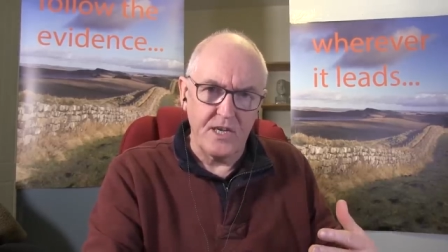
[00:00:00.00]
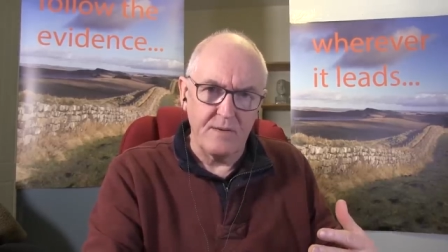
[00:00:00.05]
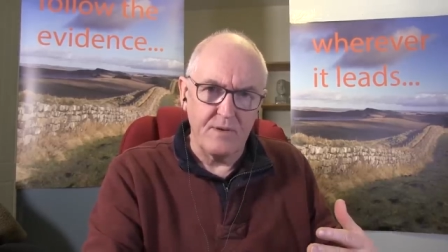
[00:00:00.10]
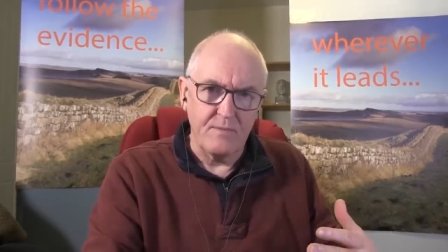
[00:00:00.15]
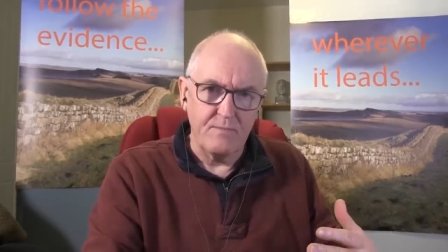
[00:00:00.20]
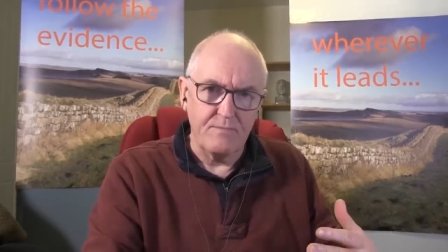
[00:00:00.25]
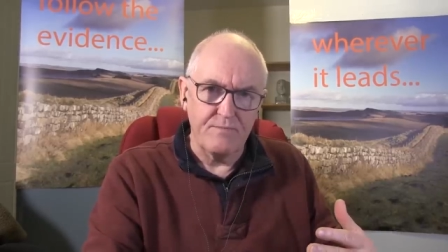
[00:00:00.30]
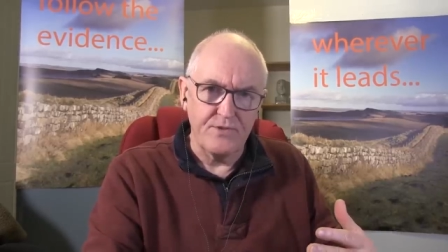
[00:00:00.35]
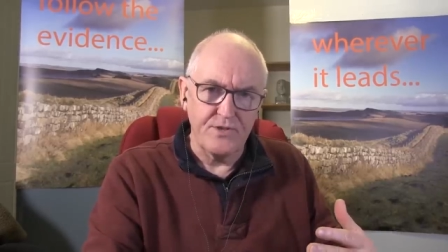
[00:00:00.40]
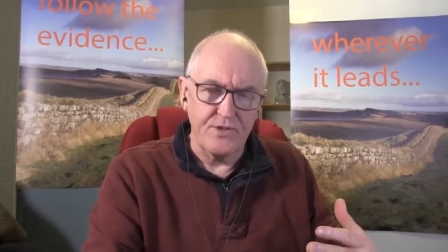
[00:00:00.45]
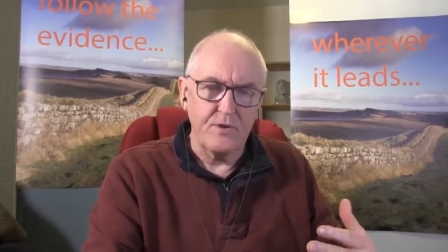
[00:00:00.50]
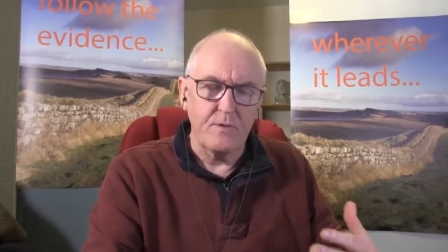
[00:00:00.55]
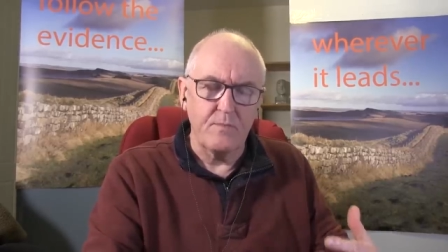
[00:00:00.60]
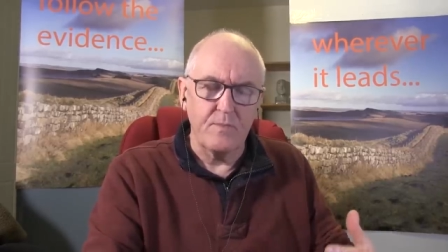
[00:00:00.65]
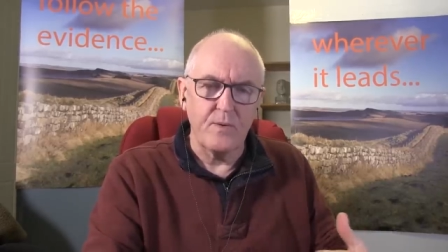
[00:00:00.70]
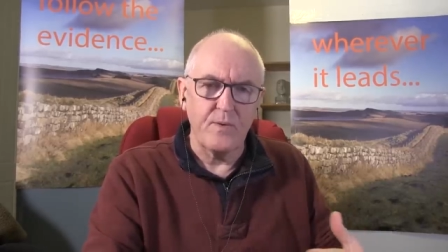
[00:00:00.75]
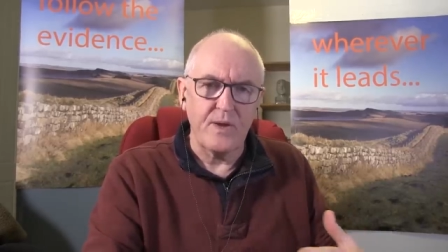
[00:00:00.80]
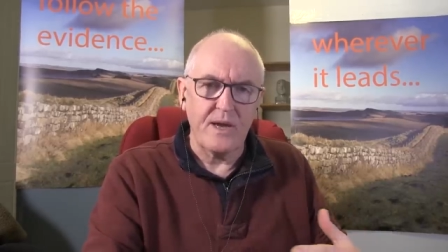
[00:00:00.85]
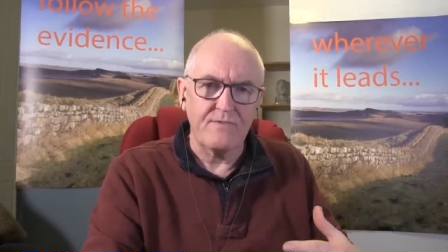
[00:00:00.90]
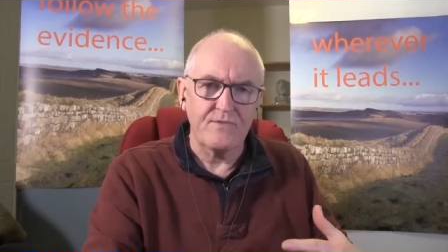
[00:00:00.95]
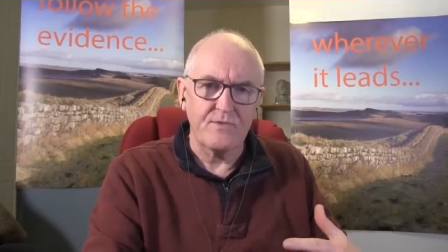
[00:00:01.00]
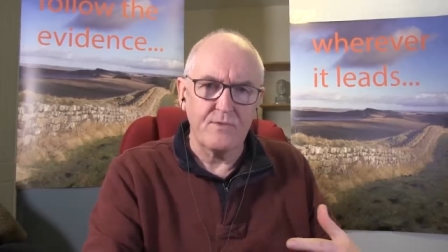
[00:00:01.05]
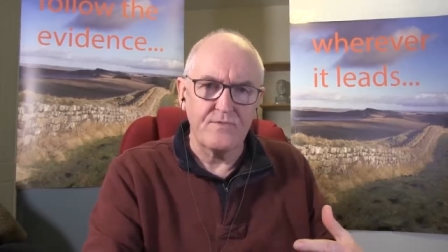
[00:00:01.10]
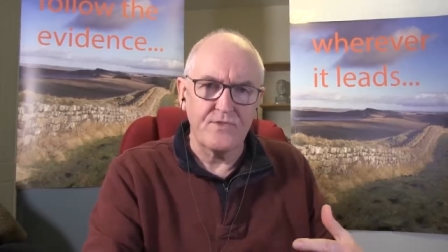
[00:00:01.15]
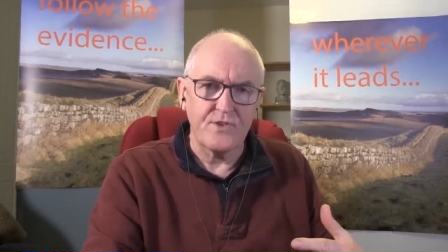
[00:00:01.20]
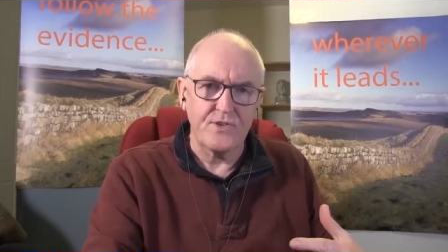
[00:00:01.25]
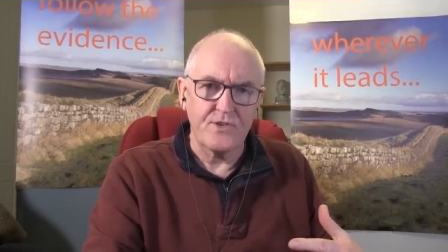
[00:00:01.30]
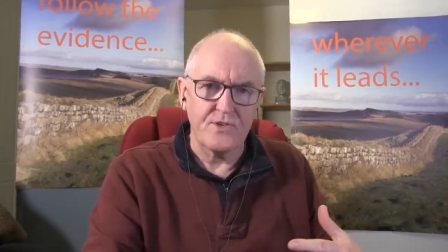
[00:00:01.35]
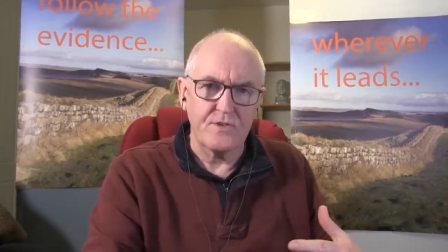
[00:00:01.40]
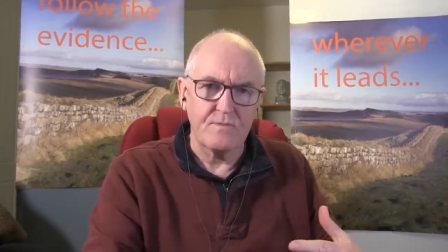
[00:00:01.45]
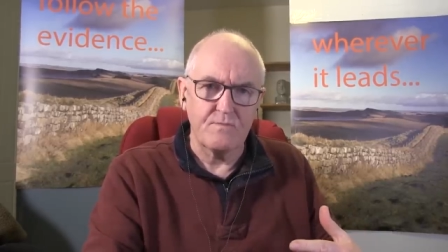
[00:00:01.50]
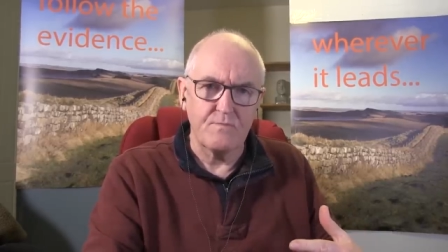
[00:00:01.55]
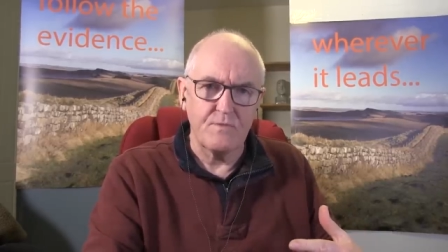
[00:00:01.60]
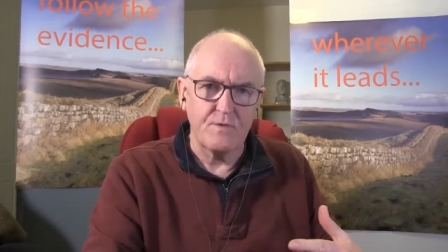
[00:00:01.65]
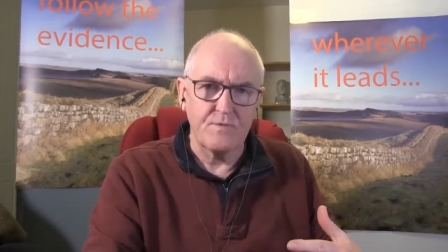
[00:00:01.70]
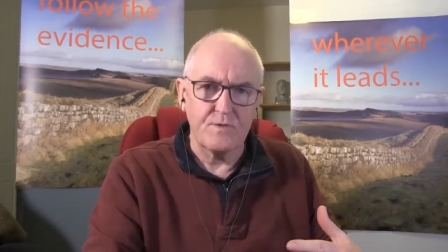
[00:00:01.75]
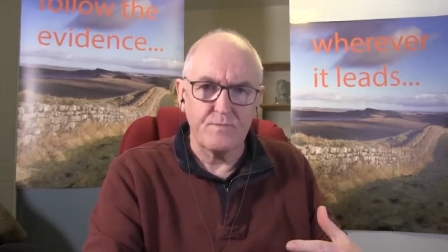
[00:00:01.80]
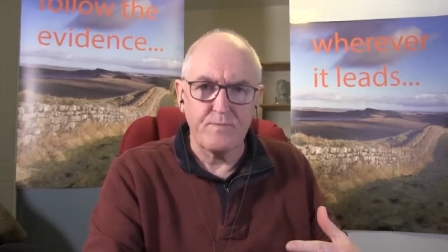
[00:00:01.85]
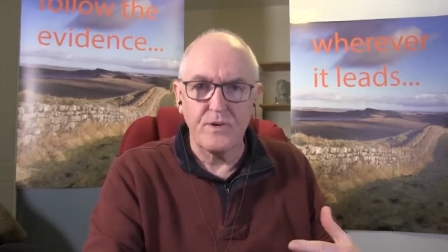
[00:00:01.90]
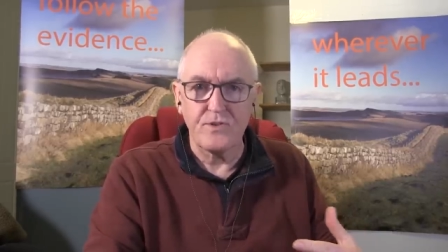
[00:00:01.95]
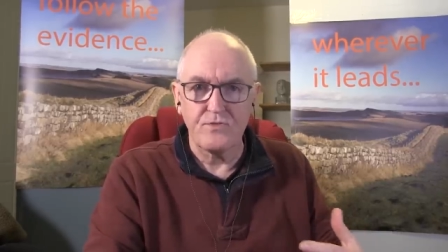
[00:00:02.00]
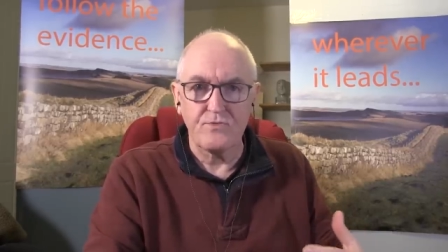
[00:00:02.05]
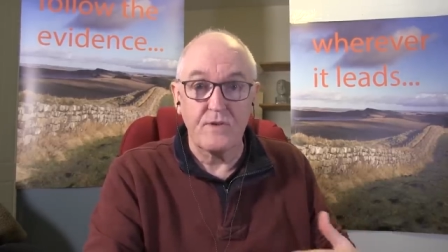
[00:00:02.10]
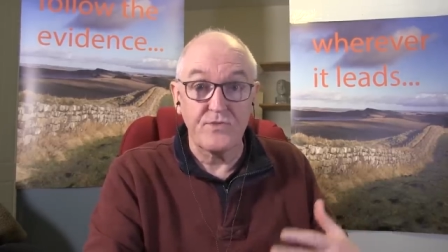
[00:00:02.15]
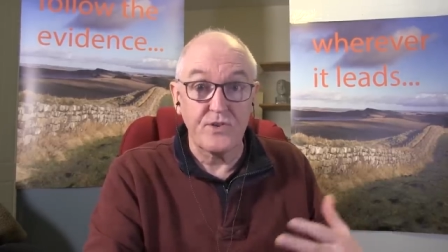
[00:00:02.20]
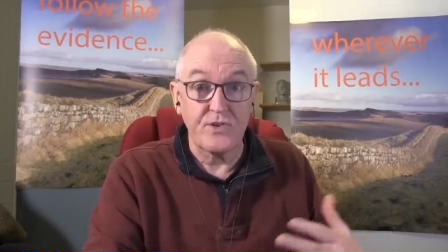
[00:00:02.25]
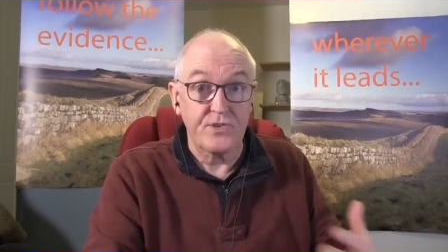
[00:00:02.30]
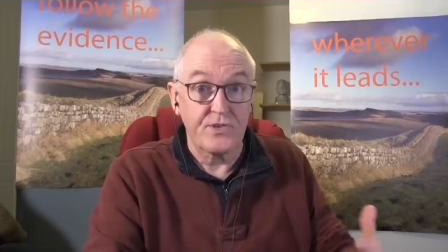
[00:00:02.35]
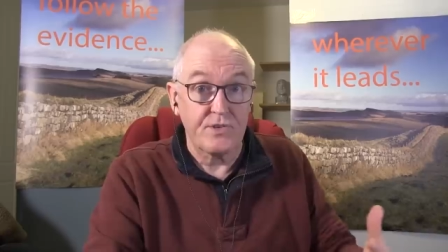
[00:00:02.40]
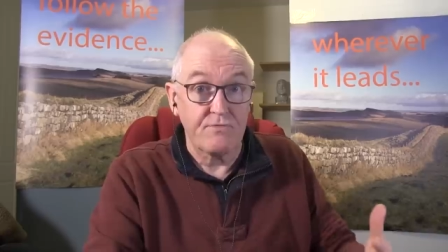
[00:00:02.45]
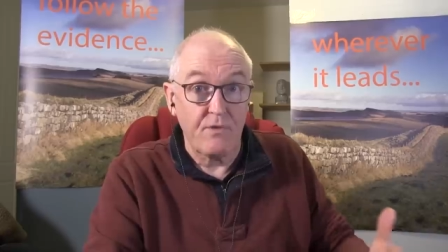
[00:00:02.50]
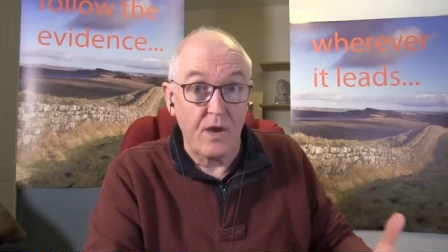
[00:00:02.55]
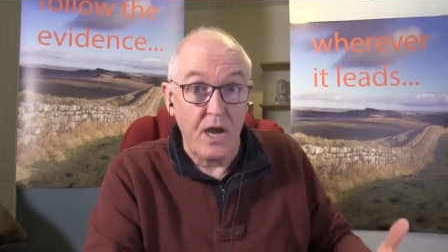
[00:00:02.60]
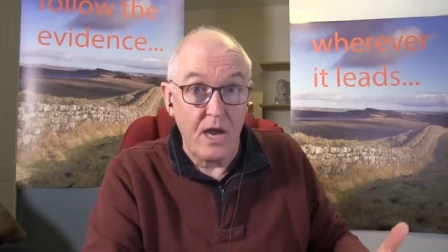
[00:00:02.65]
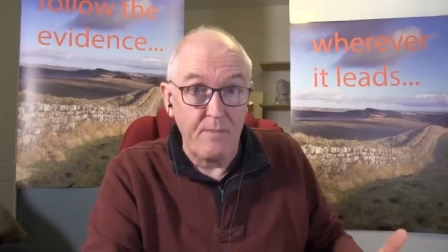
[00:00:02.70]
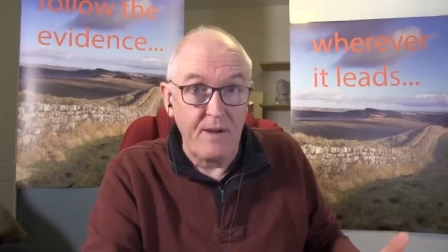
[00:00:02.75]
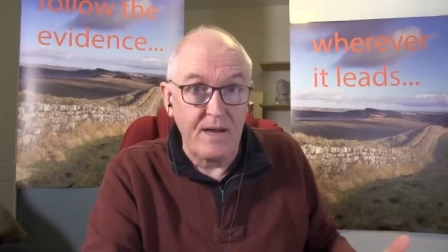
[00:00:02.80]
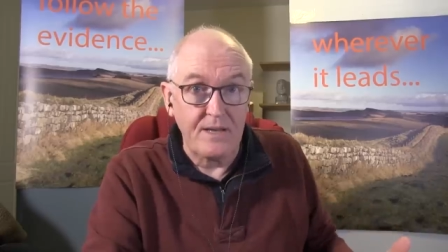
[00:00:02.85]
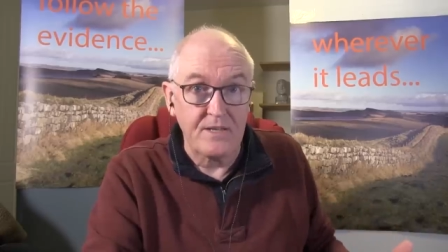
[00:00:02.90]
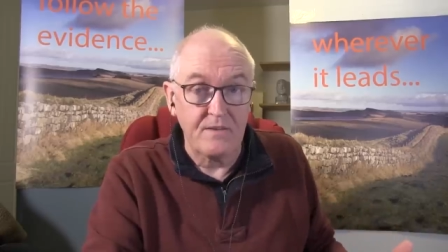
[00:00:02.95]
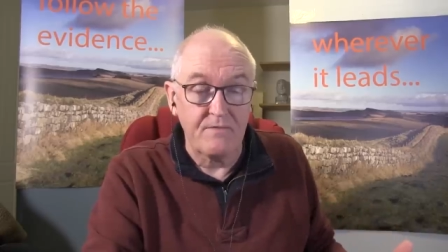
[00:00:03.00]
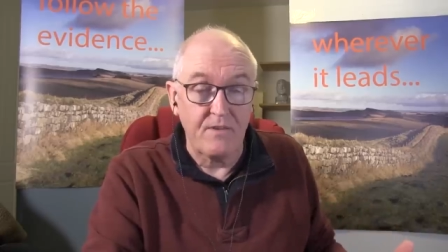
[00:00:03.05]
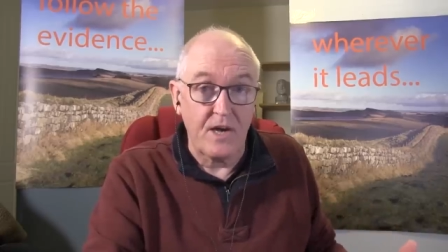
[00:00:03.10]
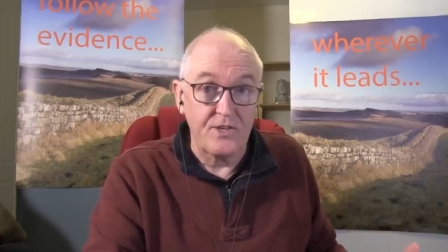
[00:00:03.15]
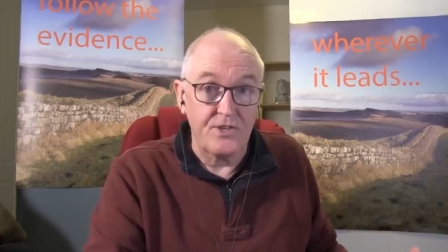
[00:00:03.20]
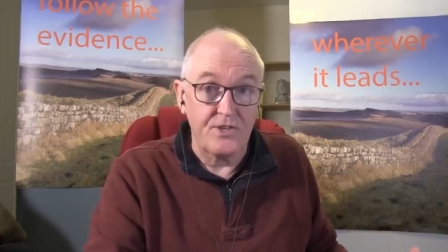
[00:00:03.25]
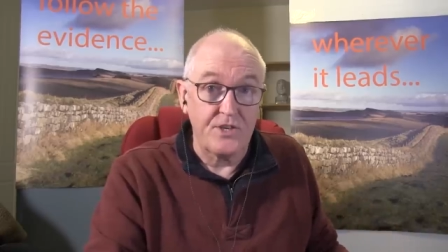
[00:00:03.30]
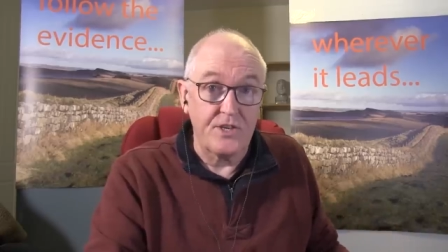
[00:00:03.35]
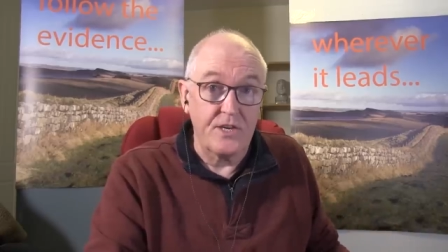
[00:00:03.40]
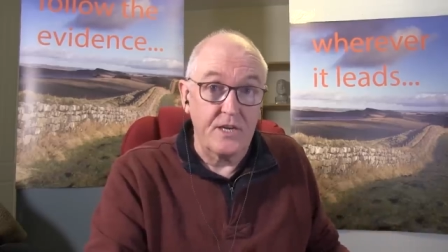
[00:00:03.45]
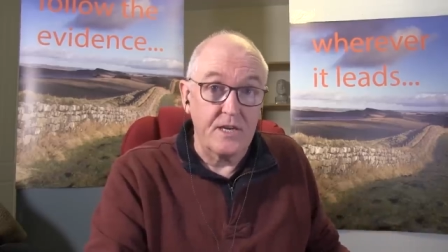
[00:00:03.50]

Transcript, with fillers: but presumably we have to have just supposed to have just the right amount of IgE.